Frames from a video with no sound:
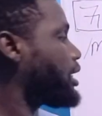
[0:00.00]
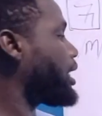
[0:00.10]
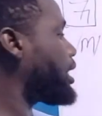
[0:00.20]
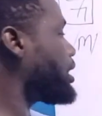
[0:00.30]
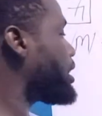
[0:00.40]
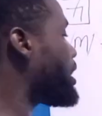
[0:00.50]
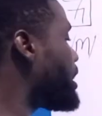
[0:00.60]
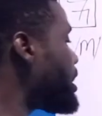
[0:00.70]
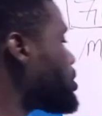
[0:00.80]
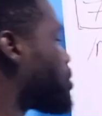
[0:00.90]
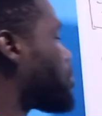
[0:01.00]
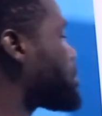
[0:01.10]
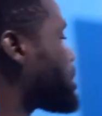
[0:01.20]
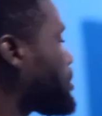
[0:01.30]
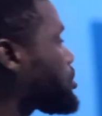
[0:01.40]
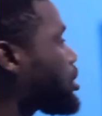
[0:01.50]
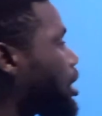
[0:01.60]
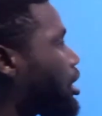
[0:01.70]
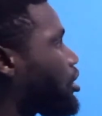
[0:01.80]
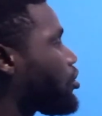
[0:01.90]
Then the next concept
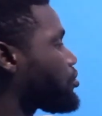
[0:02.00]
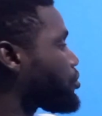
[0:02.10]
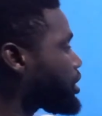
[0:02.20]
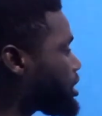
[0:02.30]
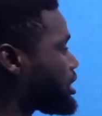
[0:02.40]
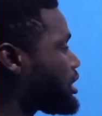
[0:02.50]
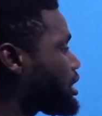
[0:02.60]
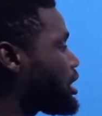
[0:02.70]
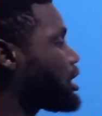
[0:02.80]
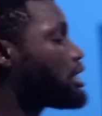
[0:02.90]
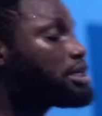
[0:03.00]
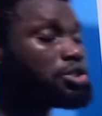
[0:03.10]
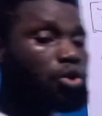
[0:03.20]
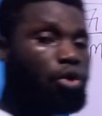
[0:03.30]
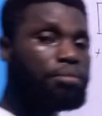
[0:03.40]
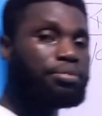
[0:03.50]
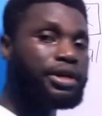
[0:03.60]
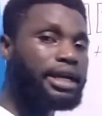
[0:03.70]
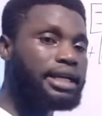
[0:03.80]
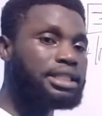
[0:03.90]
of reading is
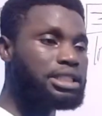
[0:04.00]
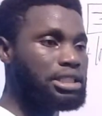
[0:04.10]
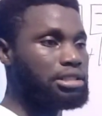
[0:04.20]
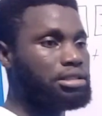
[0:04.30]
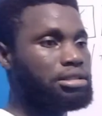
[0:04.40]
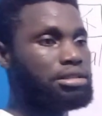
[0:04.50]
comprehension.